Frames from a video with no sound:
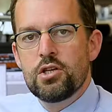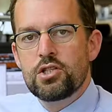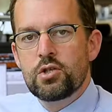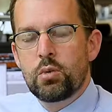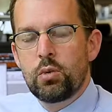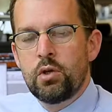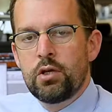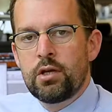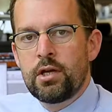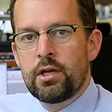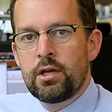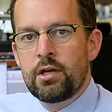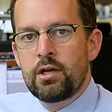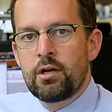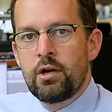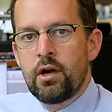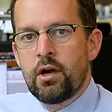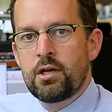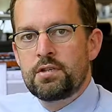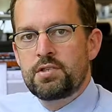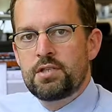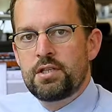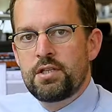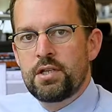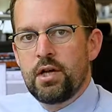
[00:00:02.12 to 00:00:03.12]
So we're looking at
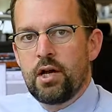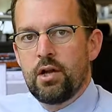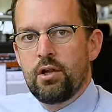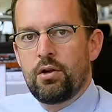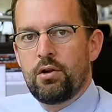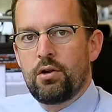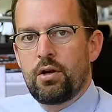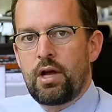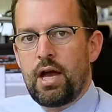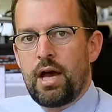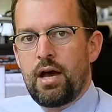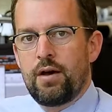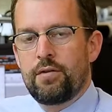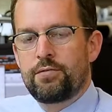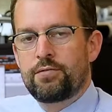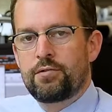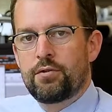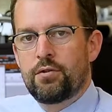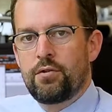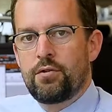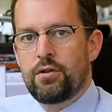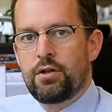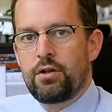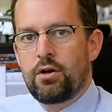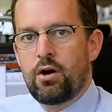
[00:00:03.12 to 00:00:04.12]
Aussie dollar
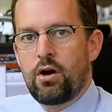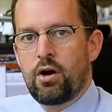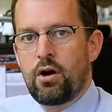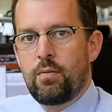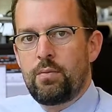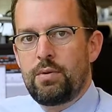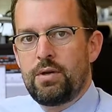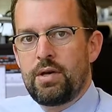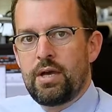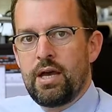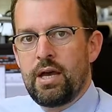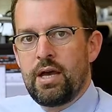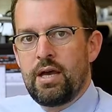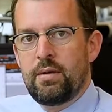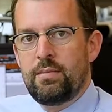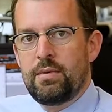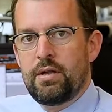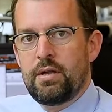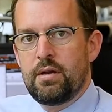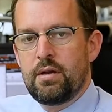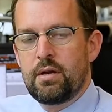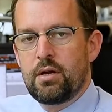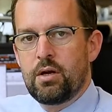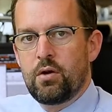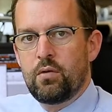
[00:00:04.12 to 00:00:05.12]
after the RBA
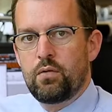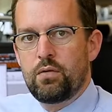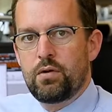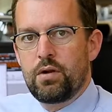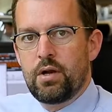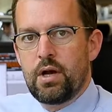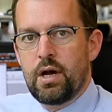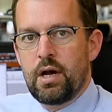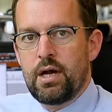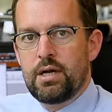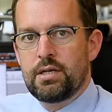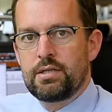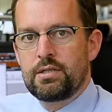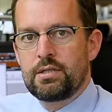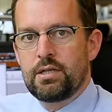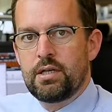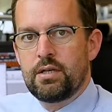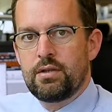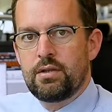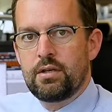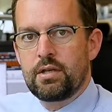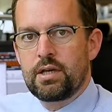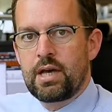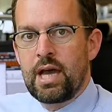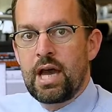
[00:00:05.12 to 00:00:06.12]
meeting overnight.
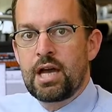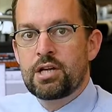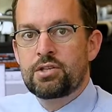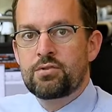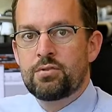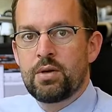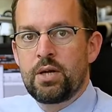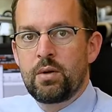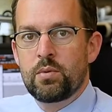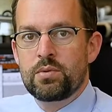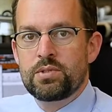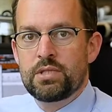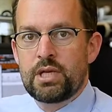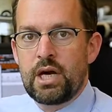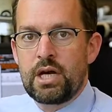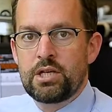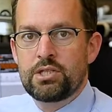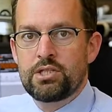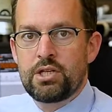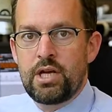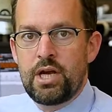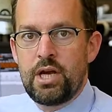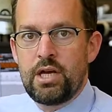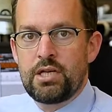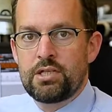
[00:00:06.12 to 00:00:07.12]
The cash rate was not
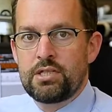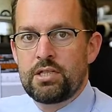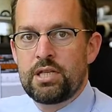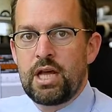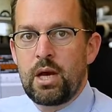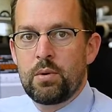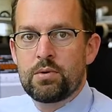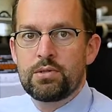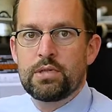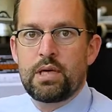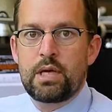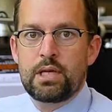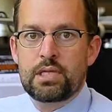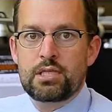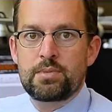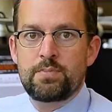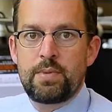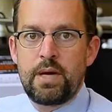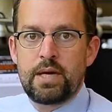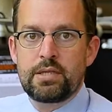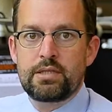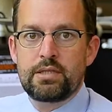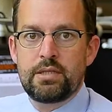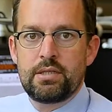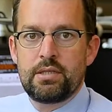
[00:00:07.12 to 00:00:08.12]
changed, and that was not
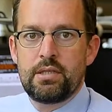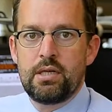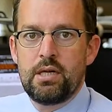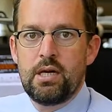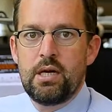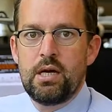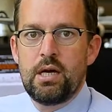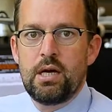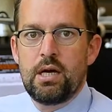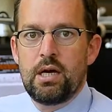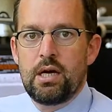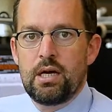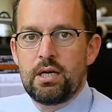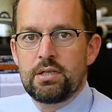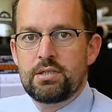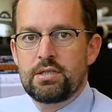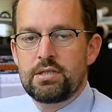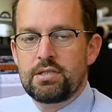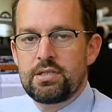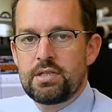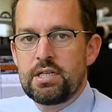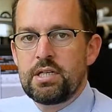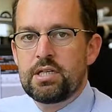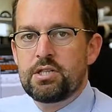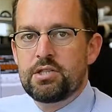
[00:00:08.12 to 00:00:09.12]
expected
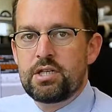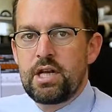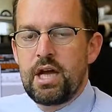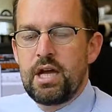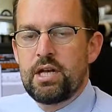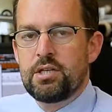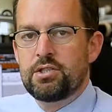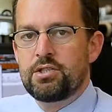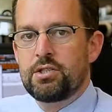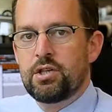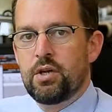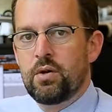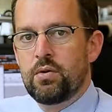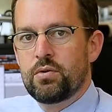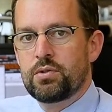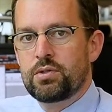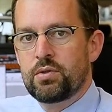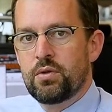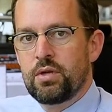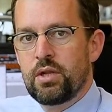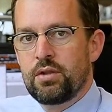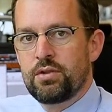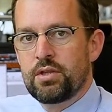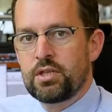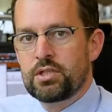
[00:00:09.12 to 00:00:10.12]
to see a change, so
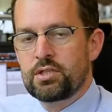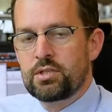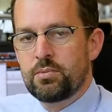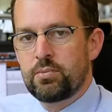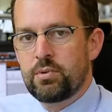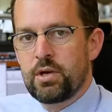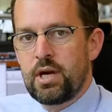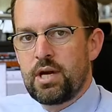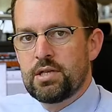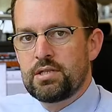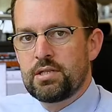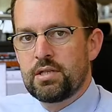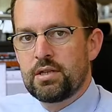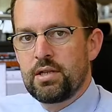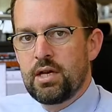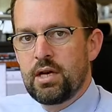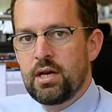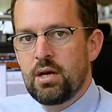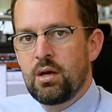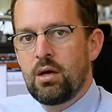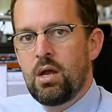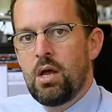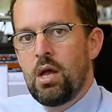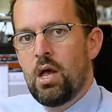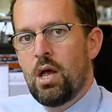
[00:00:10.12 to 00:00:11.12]
nothing surprising
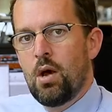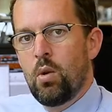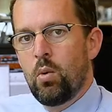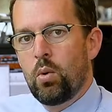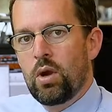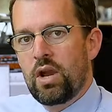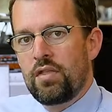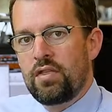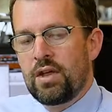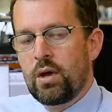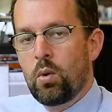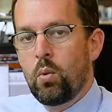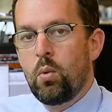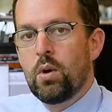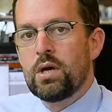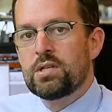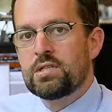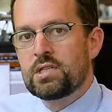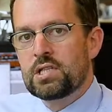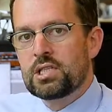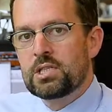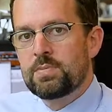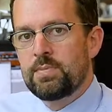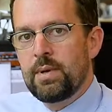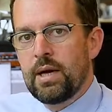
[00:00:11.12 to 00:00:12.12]
there. What I think
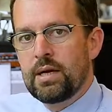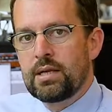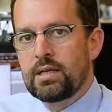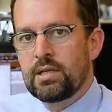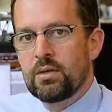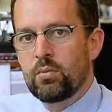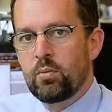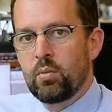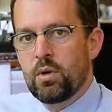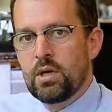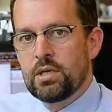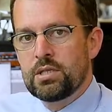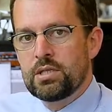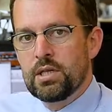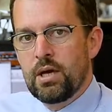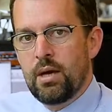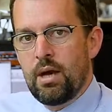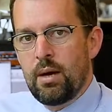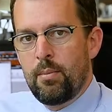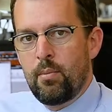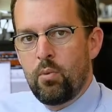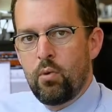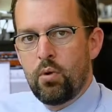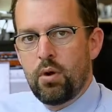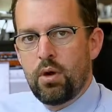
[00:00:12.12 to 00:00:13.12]
was expected was
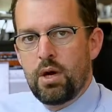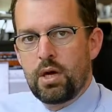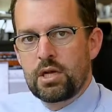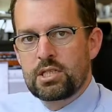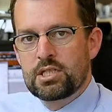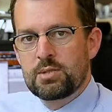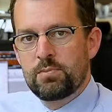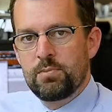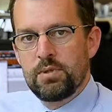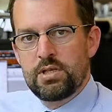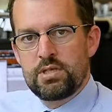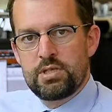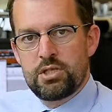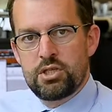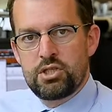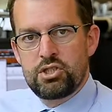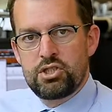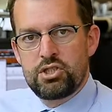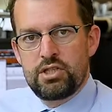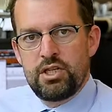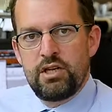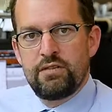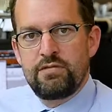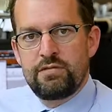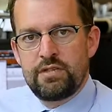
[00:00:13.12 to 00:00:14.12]
a more explicit
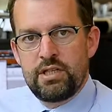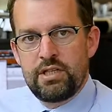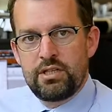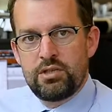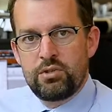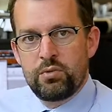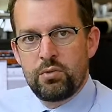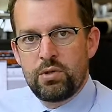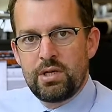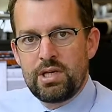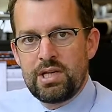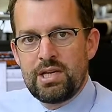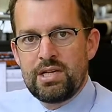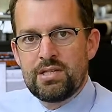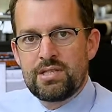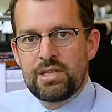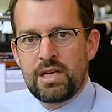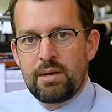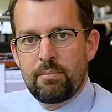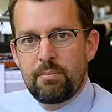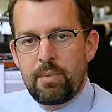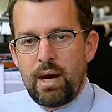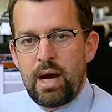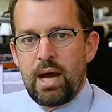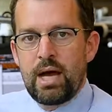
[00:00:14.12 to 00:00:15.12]
shift into an
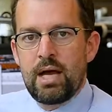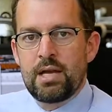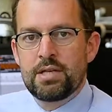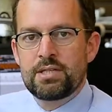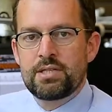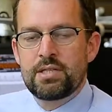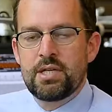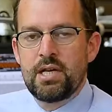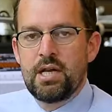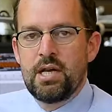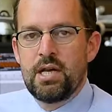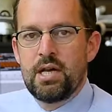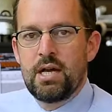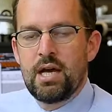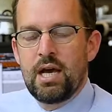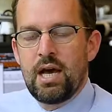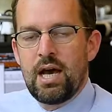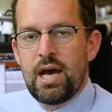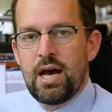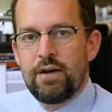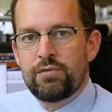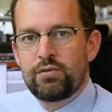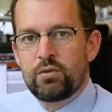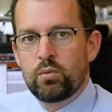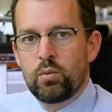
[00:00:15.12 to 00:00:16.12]
easing bias
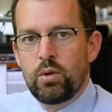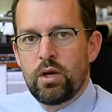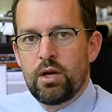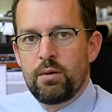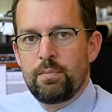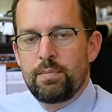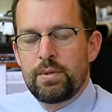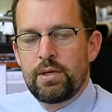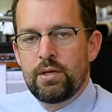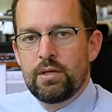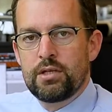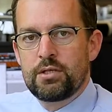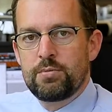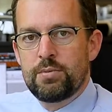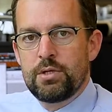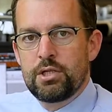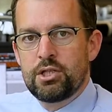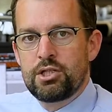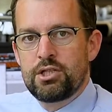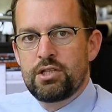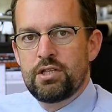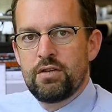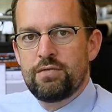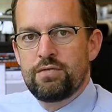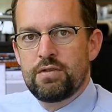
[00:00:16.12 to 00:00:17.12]
after what appeared to be a
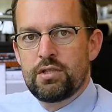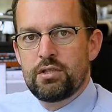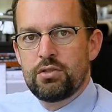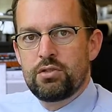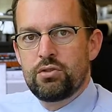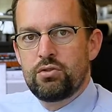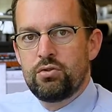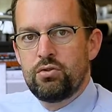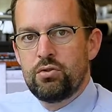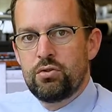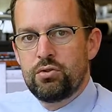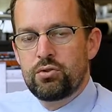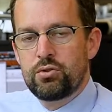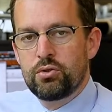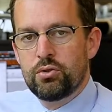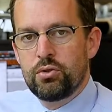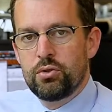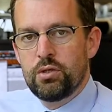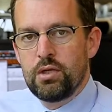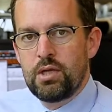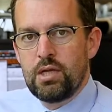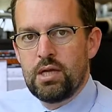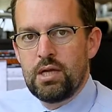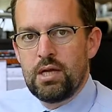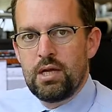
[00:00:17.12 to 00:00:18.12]
shift into
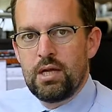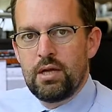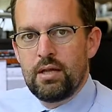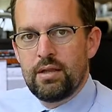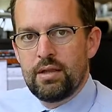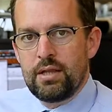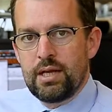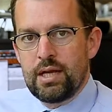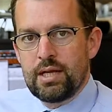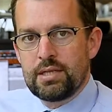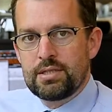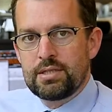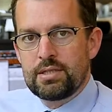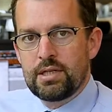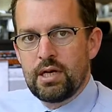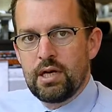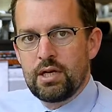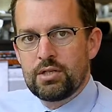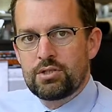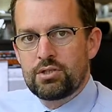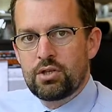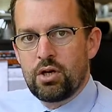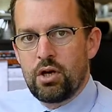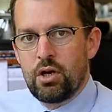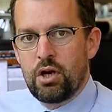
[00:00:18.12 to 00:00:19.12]
neutral that
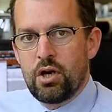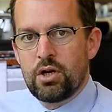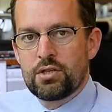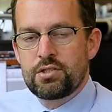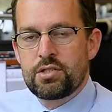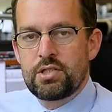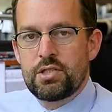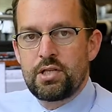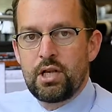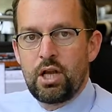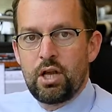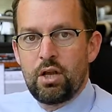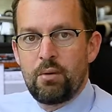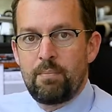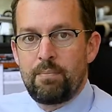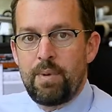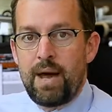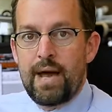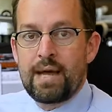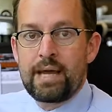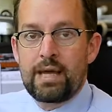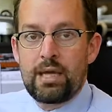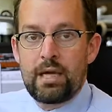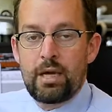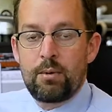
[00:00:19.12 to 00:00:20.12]
saw Aussie dollar
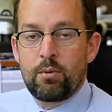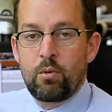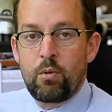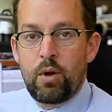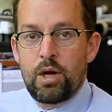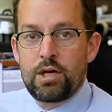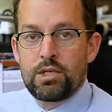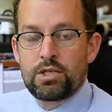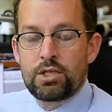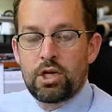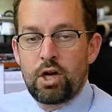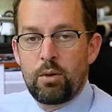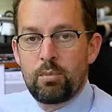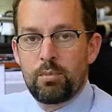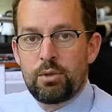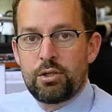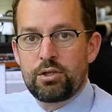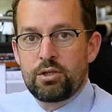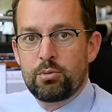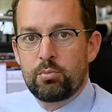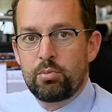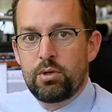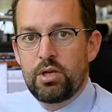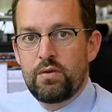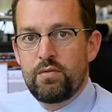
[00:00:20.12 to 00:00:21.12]
backing up quite sharply
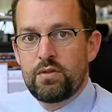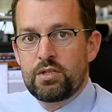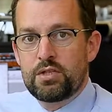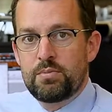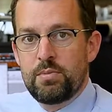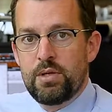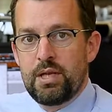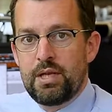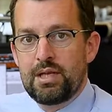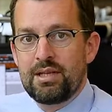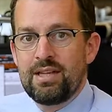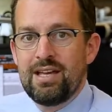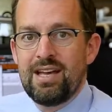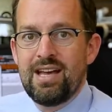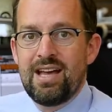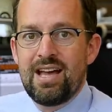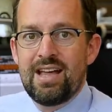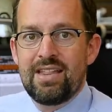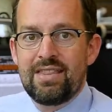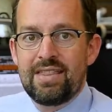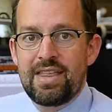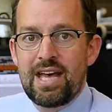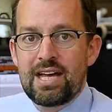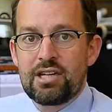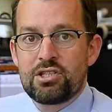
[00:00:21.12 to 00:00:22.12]
at the previous meeting.
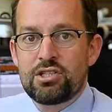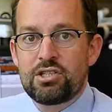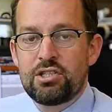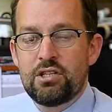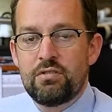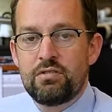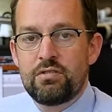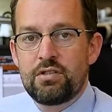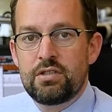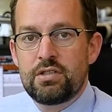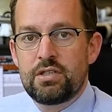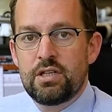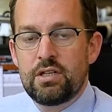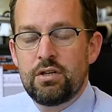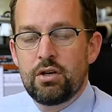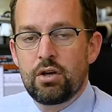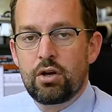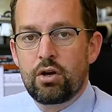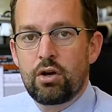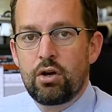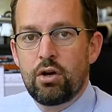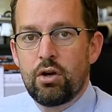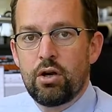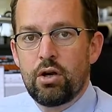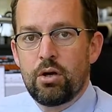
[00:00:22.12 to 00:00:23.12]
That shift didn't
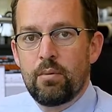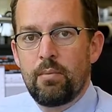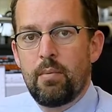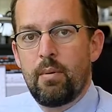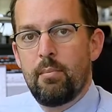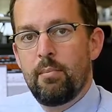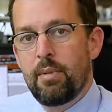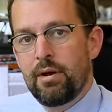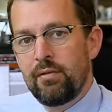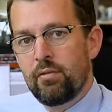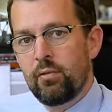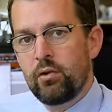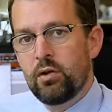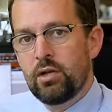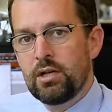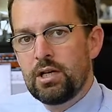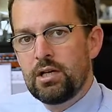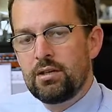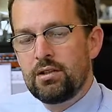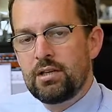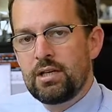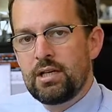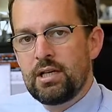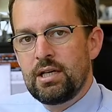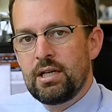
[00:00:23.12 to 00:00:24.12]
occur, but if we look
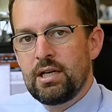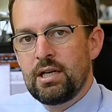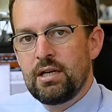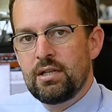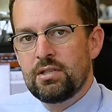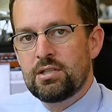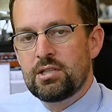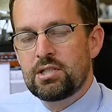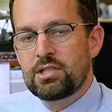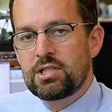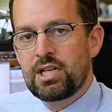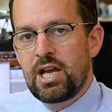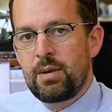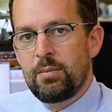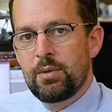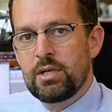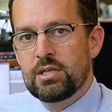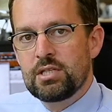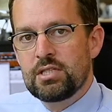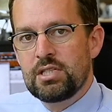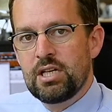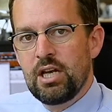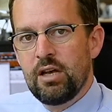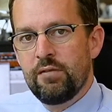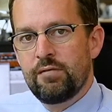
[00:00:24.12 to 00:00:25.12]
at the statement
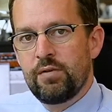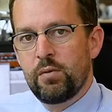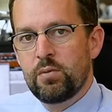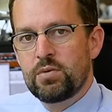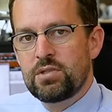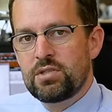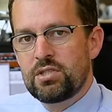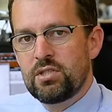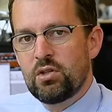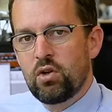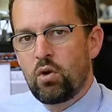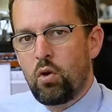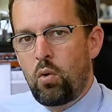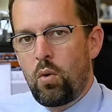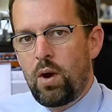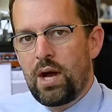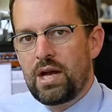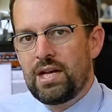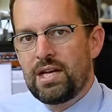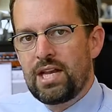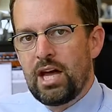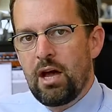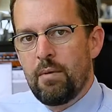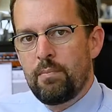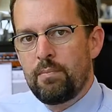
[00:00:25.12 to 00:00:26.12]
itself, it was still
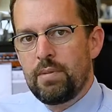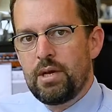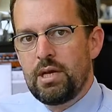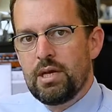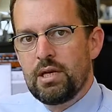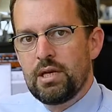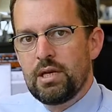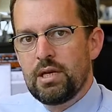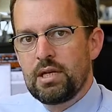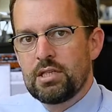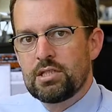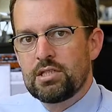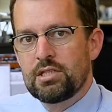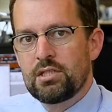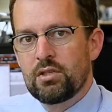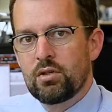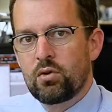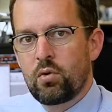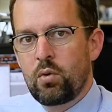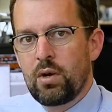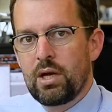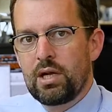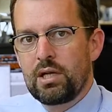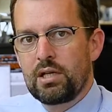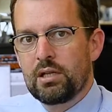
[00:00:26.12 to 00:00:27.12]
quite downbeat, and it's still
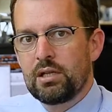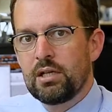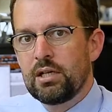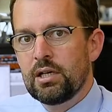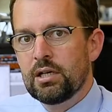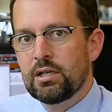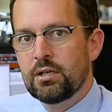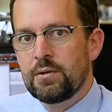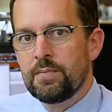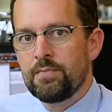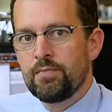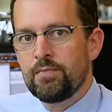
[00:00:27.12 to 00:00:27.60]
quite clear